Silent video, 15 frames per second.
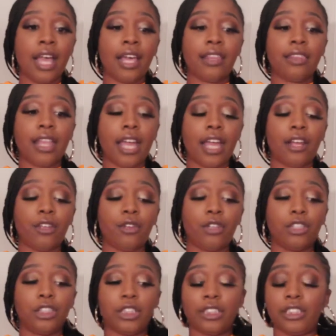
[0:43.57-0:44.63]
then you
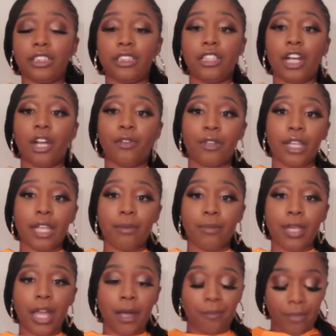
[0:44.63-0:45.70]
could just you know hit
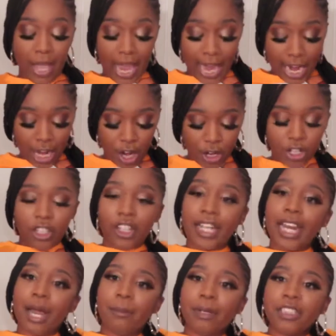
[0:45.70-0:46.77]
me up and i know you're
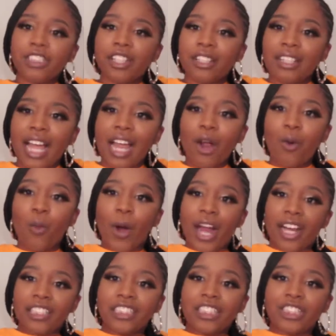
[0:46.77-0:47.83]
looking at my shirt like
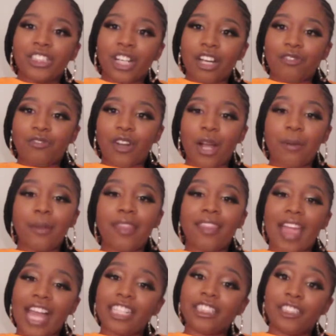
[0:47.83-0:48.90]
where is this shirt from
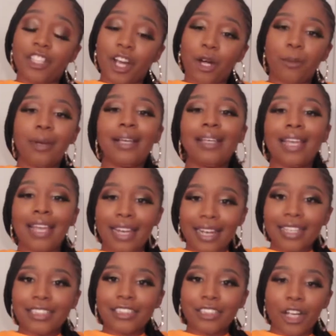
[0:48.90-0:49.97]
that's dope it
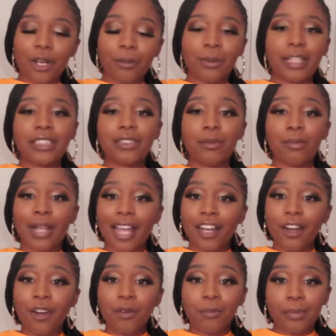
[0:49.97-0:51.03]
is dope it's a
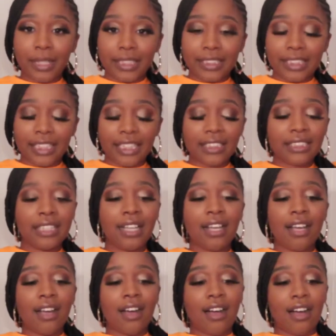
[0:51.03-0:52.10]
black owned business
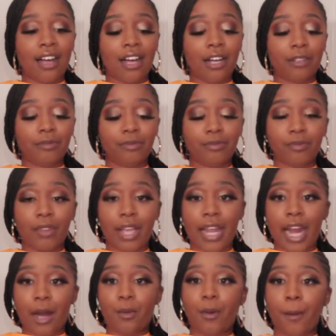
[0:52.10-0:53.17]
um,
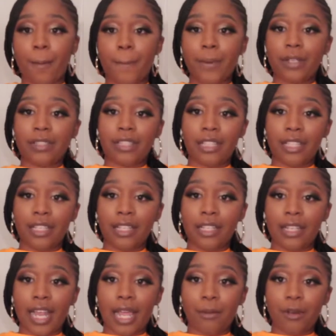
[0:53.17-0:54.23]
and I will put
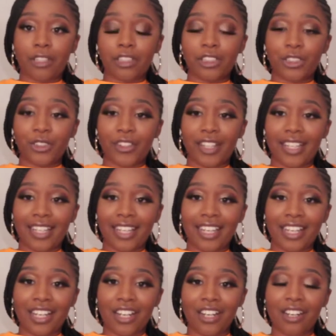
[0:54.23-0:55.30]
the name on the screen
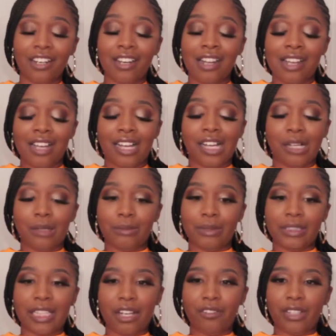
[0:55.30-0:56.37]
here. Um,
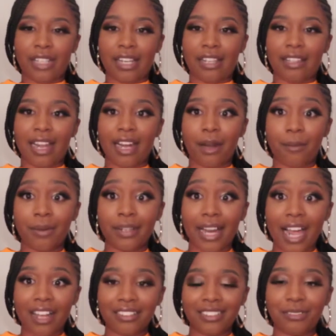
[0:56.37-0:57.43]
it's not really nothing I can
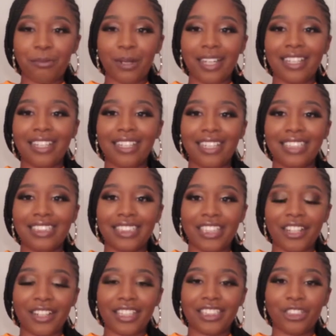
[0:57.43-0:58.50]
pronounce, but this is
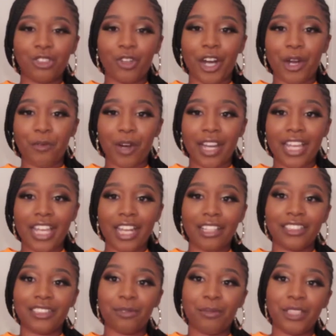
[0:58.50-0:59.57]
their Instagram right
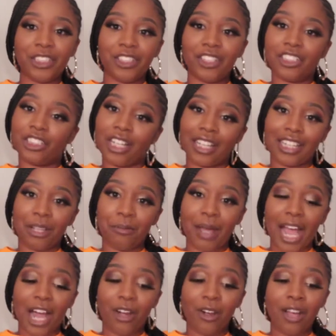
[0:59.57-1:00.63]
here, so be sure to check them
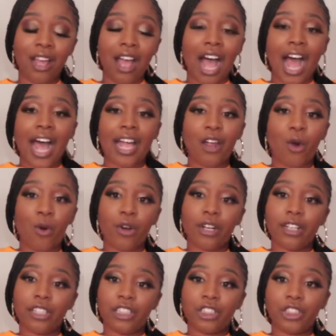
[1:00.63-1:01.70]
out. I
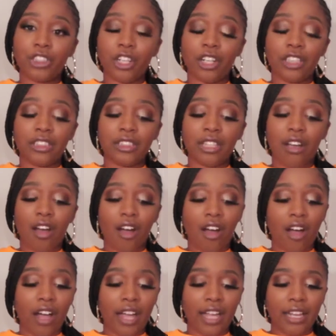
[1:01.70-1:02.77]
ordered the shirts
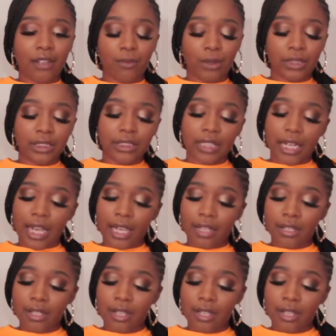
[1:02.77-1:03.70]
on, what's today?